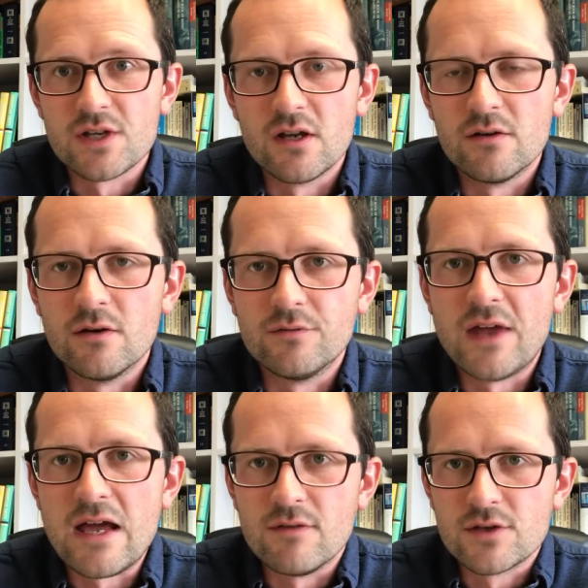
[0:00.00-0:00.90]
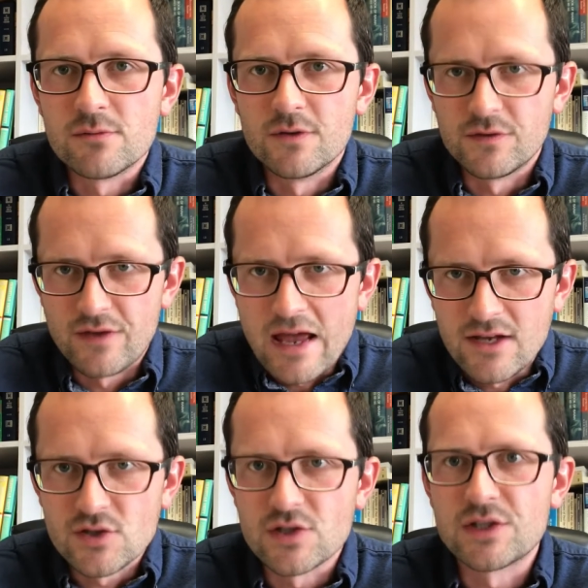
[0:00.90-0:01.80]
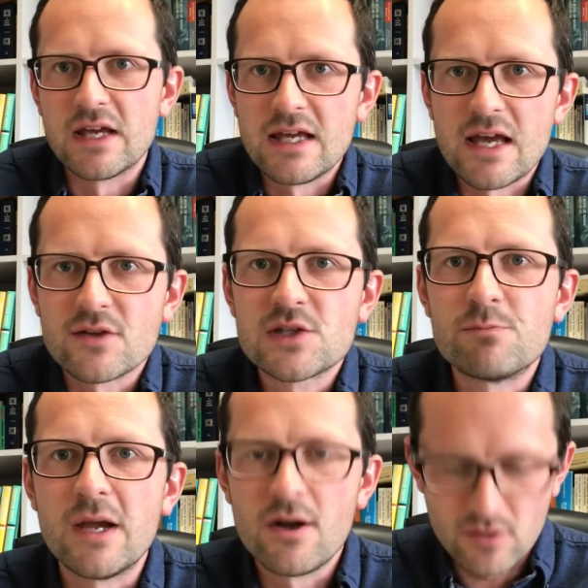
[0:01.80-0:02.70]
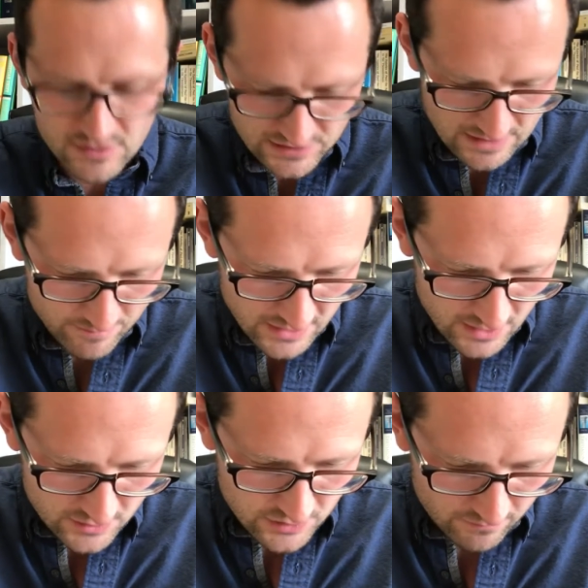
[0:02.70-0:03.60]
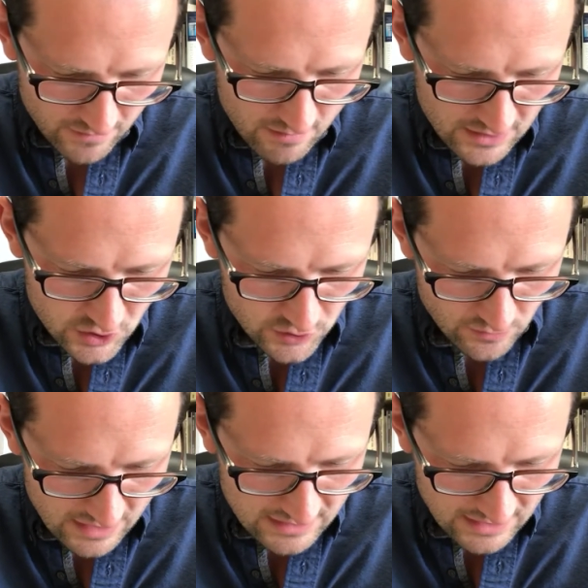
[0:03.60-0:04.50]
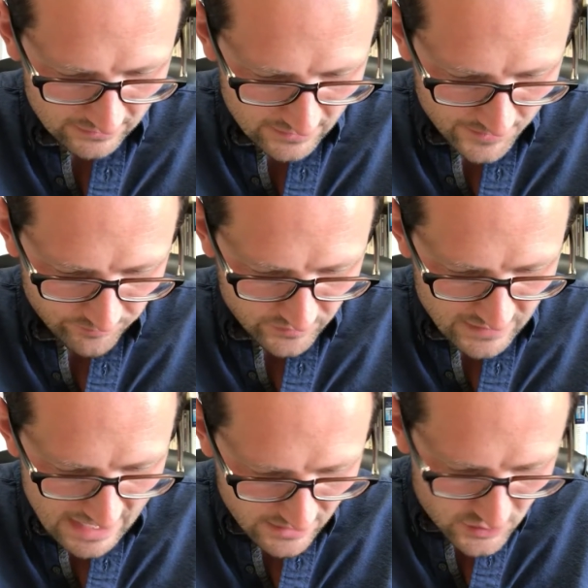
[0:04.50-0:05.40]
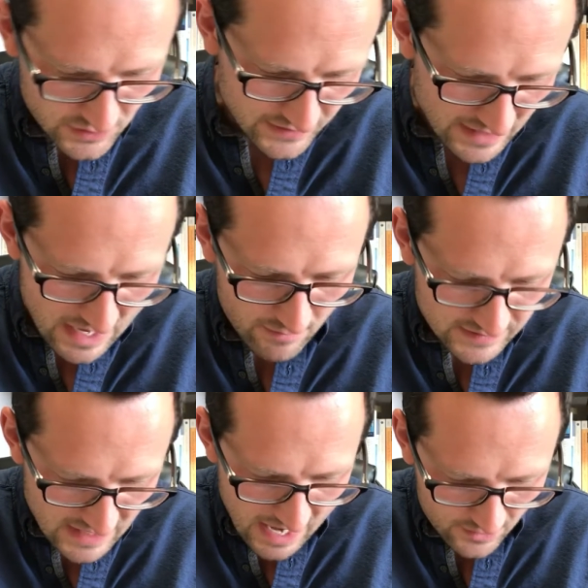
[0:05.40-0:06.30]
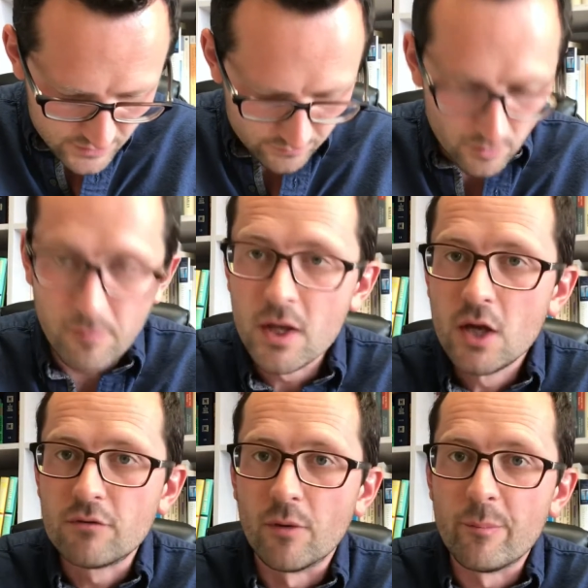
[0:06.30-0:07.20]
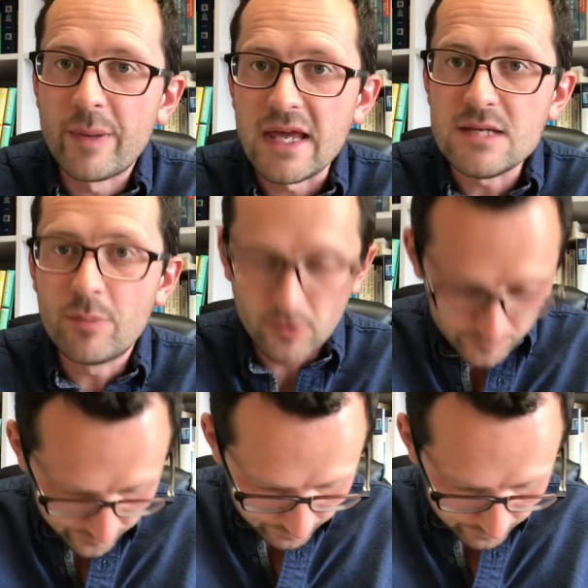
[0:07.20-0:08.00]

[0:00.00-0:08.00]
of David, some of the dangers that he experienced, some very striking dangers there, attacks from people